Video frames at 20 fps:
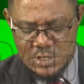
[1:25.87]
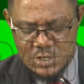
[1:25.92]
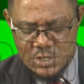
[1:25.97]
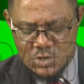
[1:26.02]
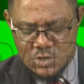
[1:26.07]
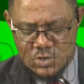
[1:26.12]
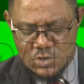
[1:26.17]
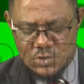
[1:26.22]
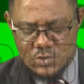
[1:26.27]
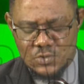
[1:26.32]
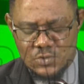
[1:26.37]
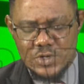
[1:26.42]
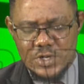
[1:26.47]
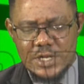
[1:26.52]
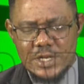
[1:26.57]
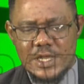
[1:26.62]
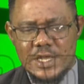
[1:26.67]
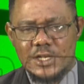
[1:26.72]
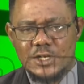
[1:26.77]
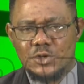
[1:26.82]
concluded
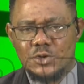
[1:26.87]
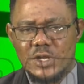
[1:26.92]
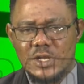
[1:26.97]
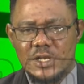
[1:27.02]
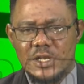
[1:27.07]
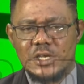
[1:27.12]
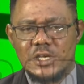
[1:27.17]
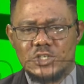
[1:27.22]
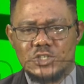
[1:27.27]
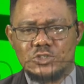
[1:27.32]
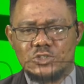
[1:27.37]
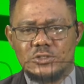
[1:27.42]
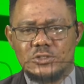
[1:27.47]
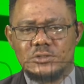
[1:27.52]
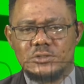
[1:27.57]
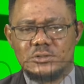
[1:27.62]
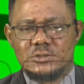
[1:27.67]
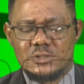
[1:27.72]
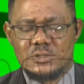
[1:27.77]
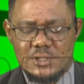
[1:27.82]
Edo
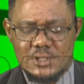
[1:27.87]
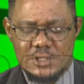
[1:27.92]
election, the